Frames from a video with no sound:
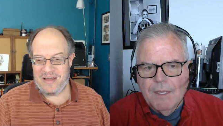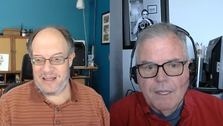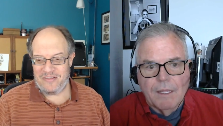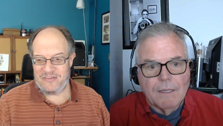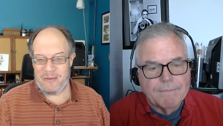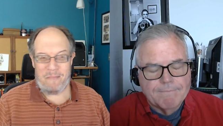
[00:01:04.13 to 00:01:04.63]

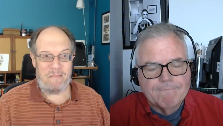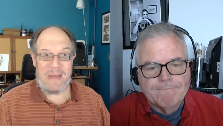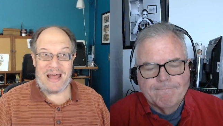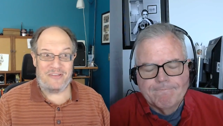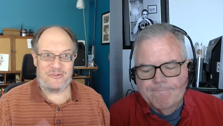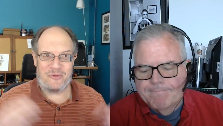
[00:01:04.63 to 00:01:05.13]
Speaker 1: not yeah. some
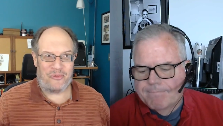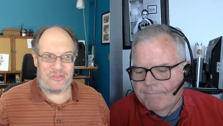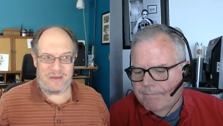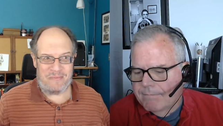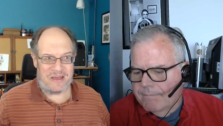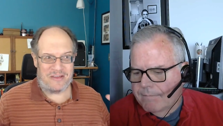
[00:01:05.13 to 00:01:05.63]
magical
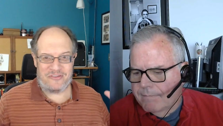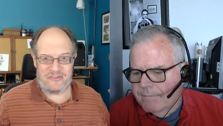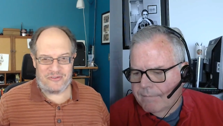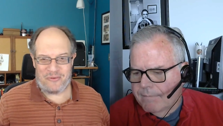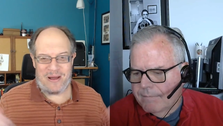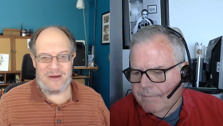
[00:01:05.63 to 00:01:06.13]
thing because
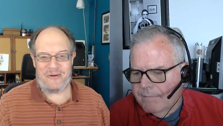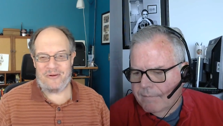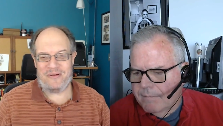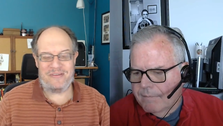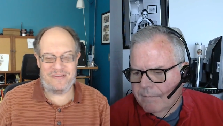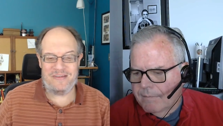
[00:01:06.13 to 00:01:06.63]
it's a router.
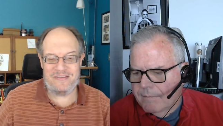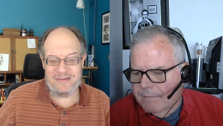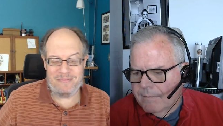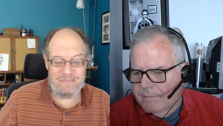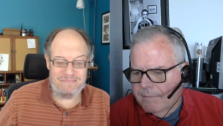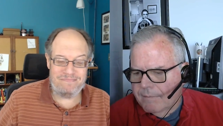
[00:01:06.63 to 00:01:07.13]
It's it's
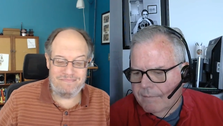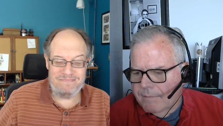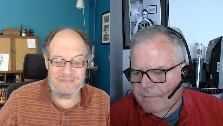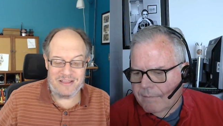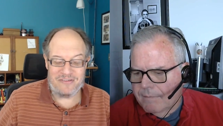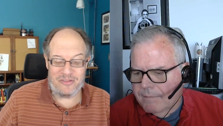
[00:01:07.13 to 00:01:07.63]
a
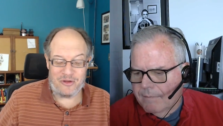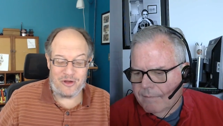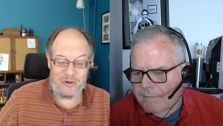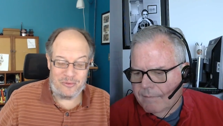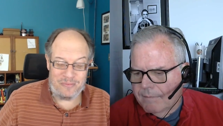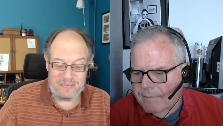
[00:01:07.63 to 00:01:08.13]
it's in the
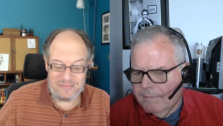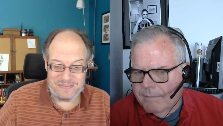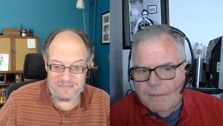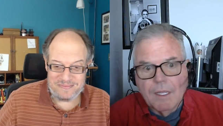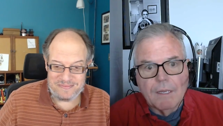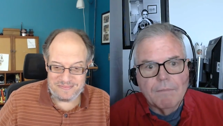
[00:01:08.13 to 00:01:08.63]
code.
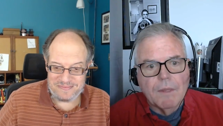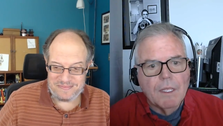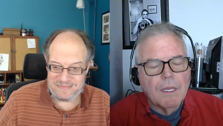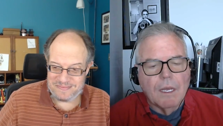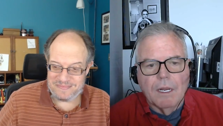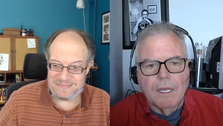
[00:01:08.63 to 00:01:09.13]
Speaker 2: Yeah,
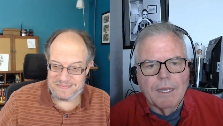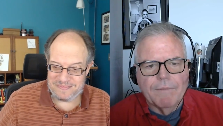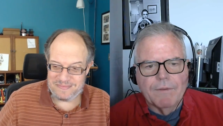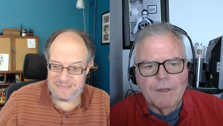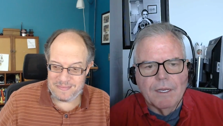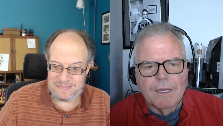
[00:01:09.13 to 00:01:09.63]
and
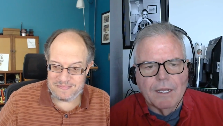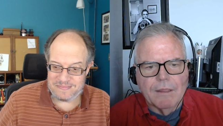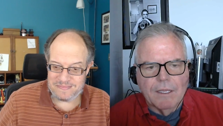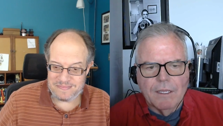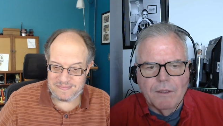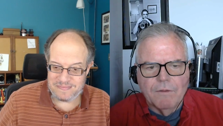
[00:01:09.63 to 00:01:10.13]
I've uh, I
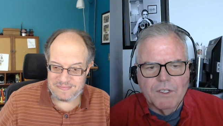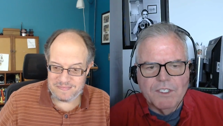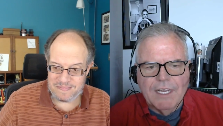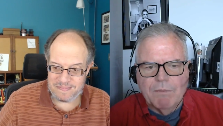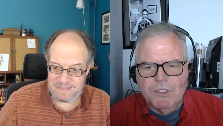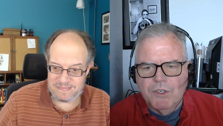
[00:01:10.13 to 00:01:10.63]
think you've
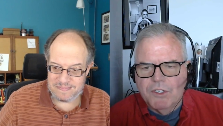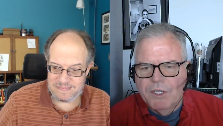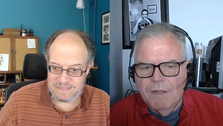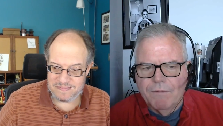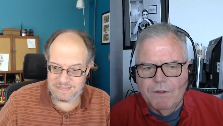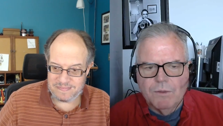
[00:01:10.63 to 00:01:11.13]
established
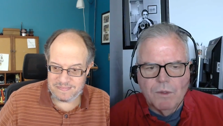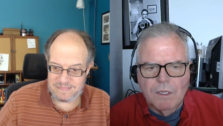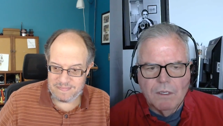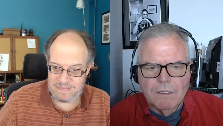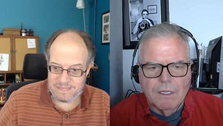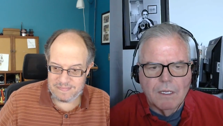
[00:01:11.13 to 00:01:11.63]
yourself as one
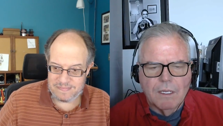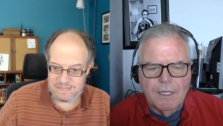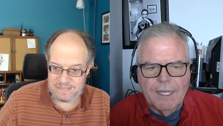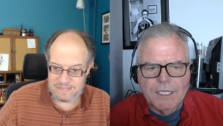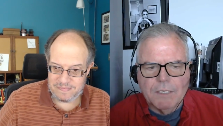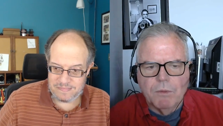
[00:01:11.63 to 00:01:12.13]
of the
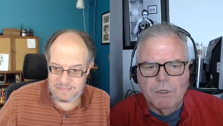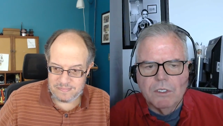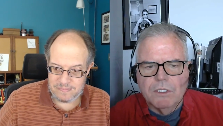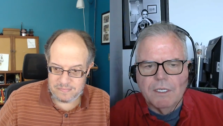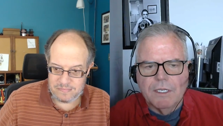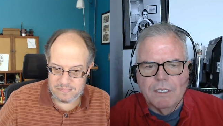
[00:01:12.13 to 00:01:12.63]

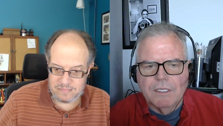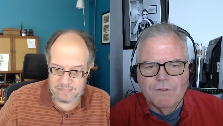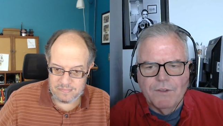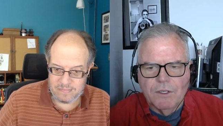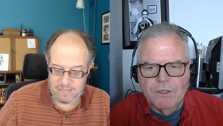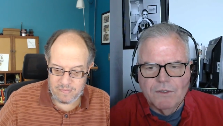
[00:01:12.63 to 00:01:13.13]
experts in this
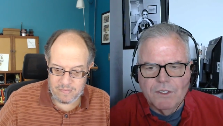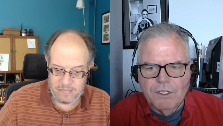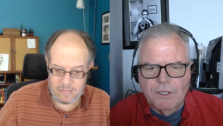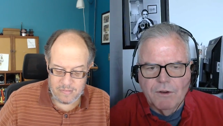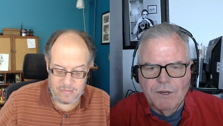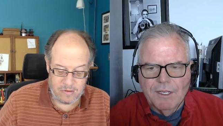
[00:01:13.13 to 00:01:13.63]
field of
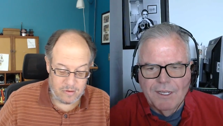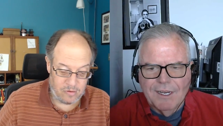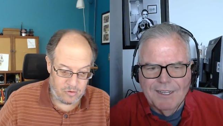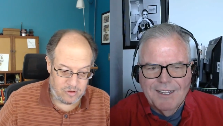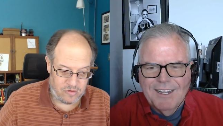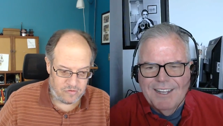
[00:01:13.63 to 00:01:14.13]
security,
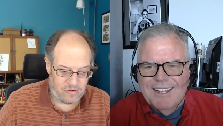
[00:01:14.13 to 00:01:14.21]
and